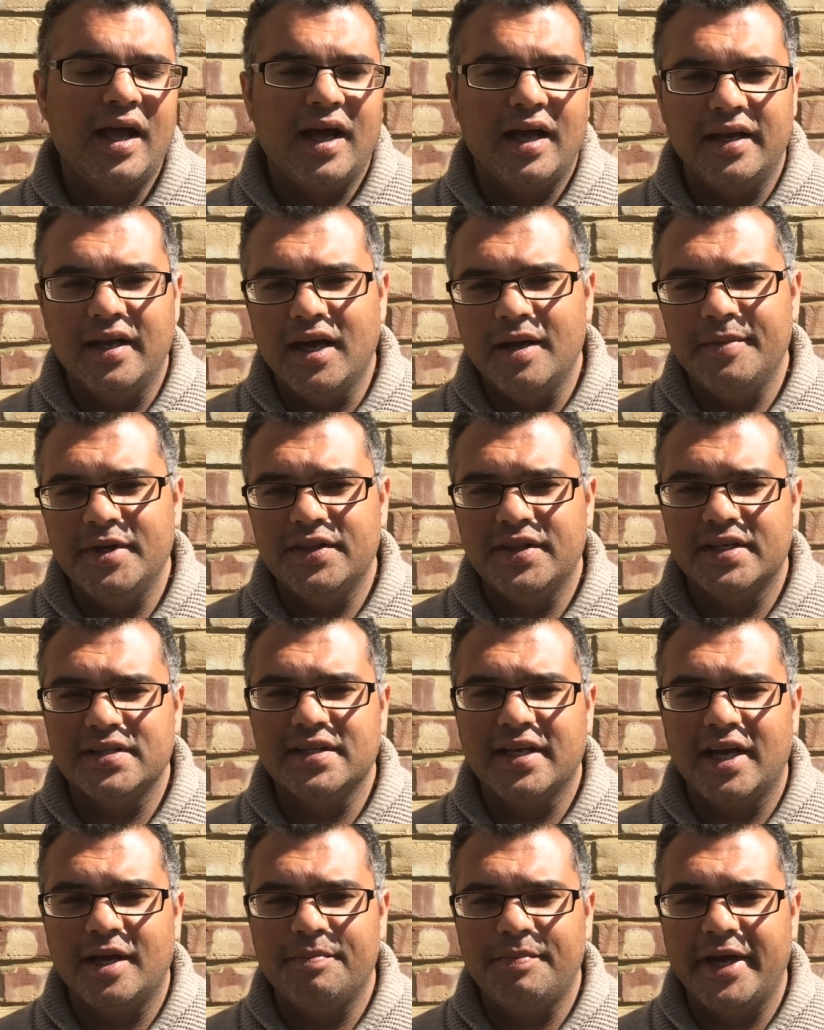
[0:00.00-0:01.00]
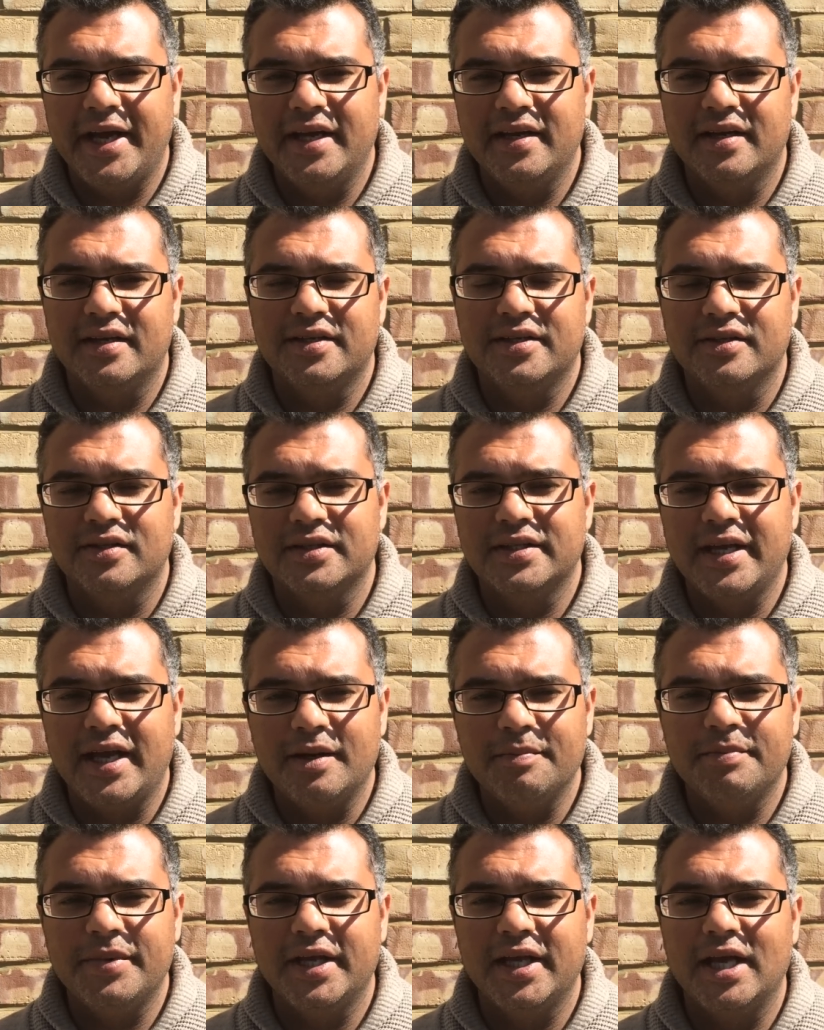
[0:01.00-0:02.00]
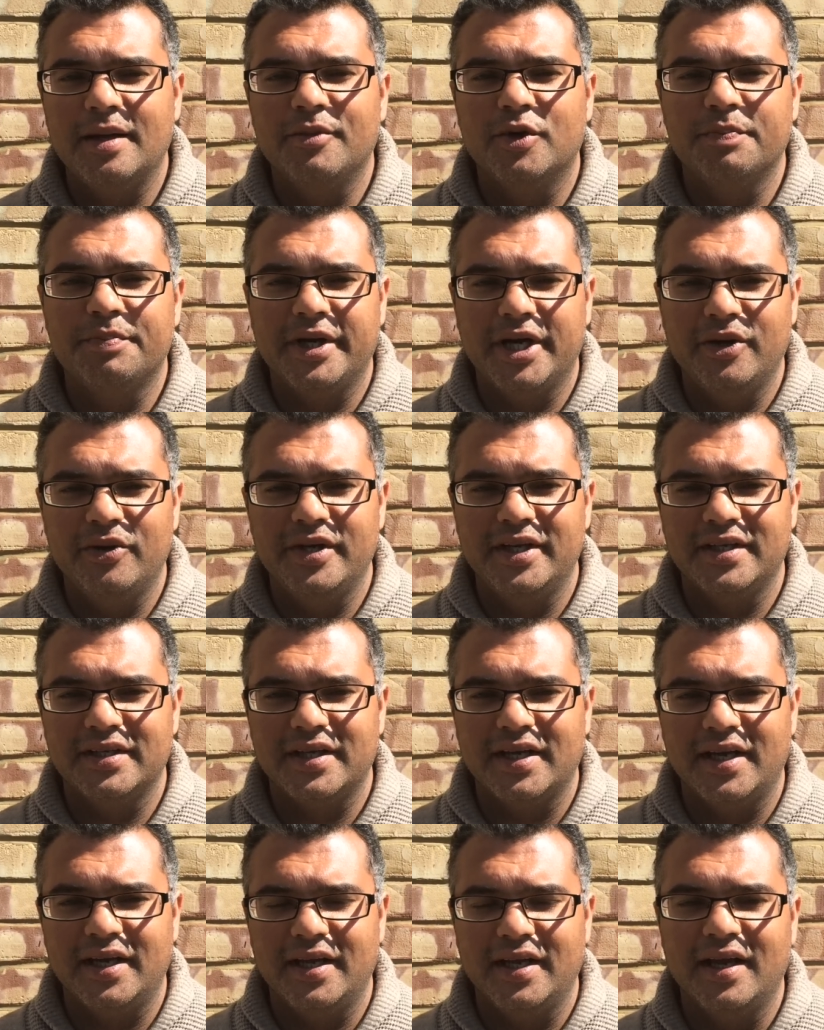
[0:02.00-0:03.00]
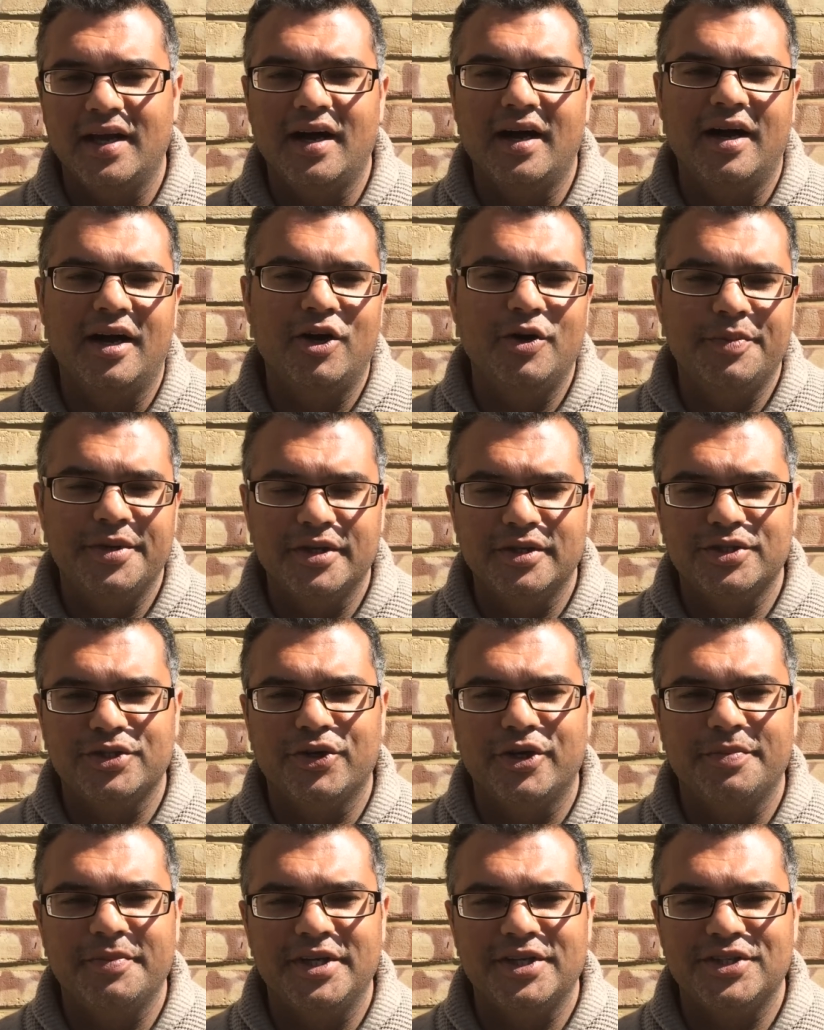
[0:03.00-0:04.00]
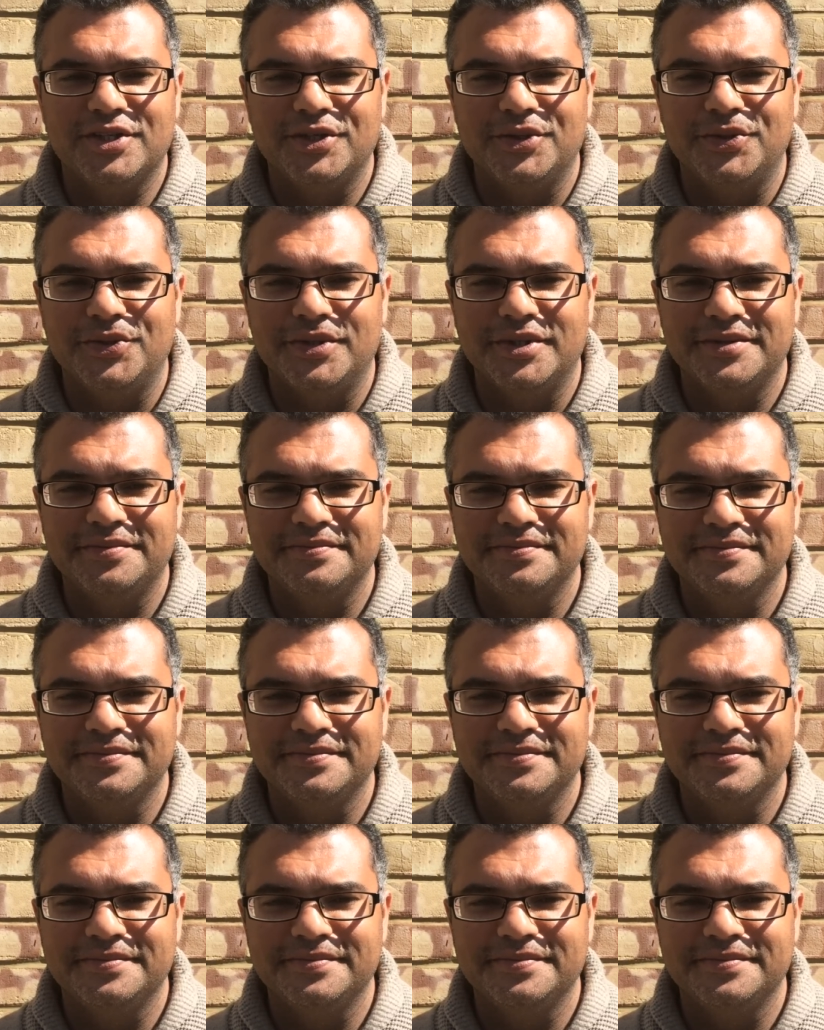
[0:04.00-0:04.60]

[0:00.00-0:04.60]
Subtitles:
And I'm in this campaign until 10 p.m. on polling day. I hope you'll join me too.